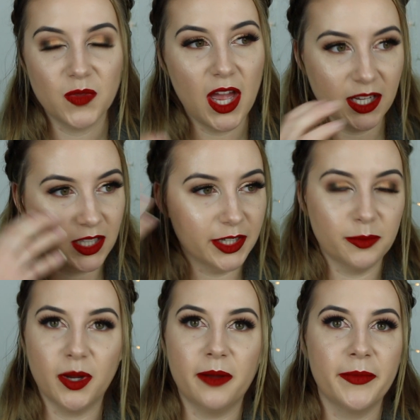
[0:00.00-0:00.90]
a glitter
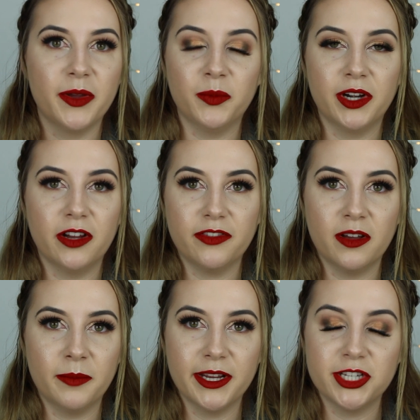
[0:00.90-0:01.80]
bomb that went off
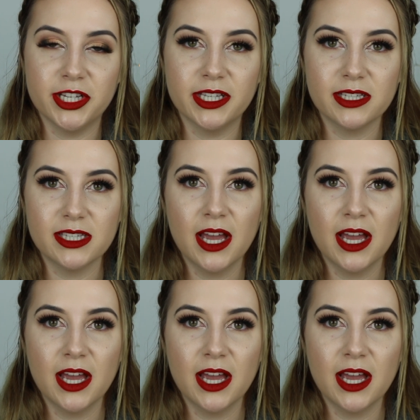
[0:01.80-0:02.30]
on my cheeks.